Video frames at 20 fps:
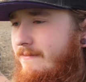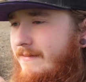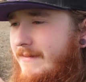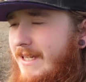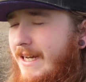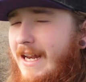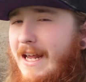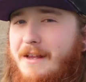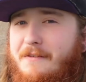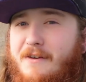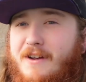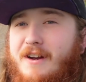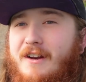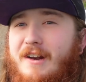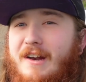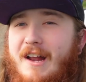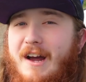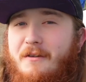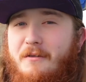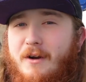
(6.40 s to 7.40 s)
Today's video
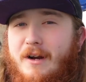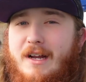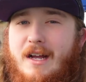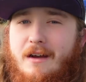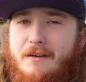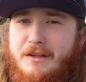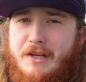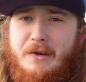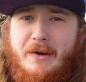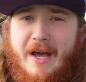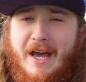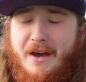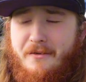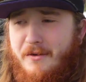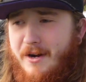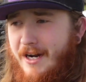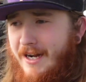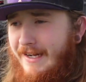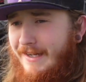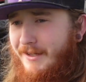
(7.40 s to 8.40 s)
did not work out the way I
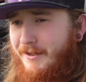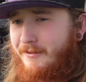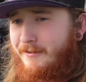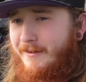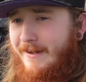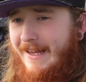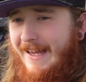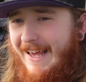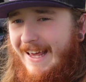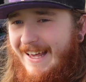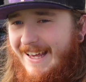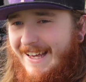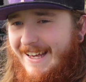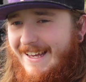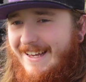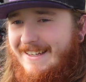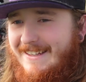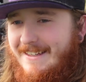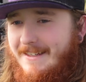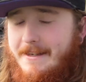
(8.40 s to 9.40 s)
wanted to.
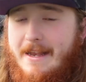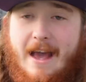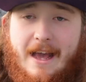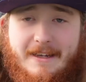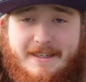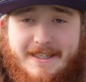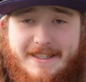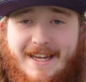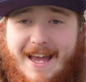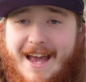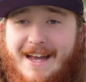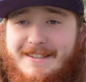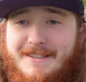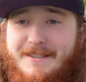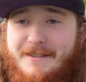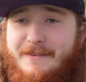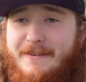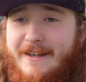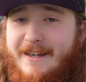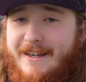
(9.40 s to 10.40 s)
Not
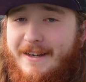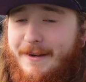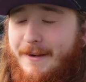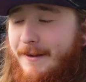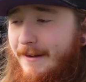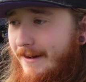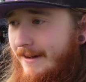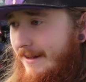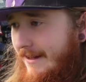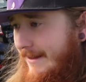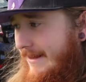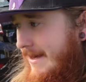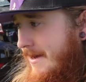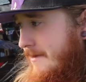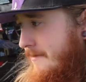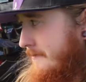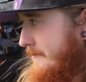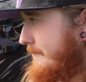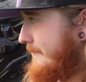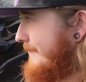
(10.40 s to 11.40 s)
catastrophe or
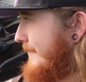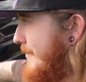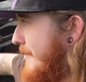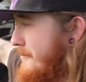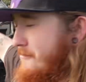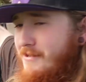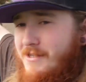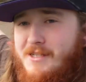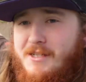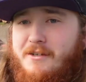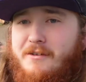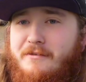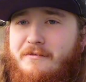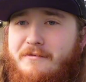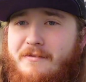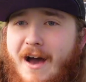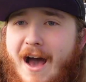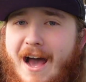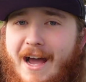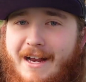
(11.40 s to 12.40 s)
anything, car's still
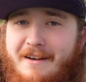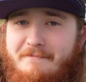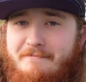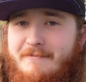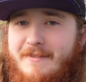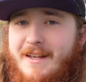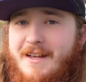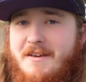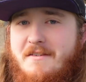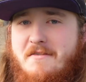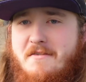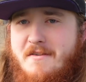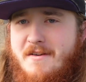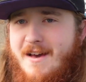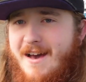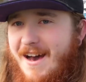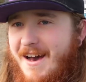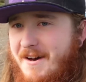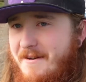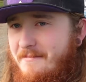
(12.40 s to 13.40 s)
fine,
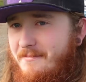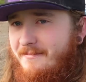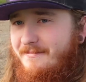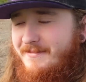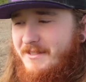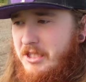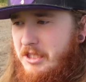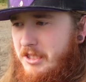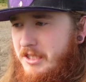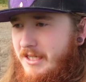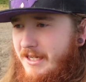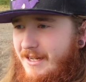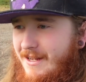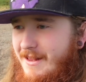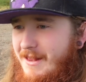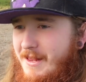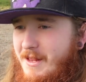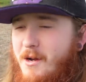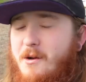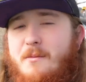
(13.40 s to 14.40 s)
just
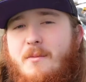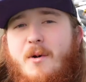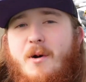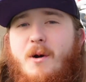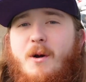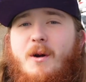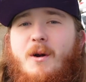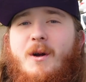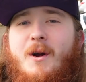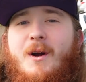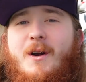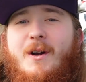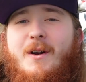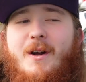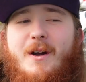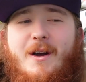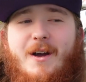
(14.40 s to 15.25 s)
a little more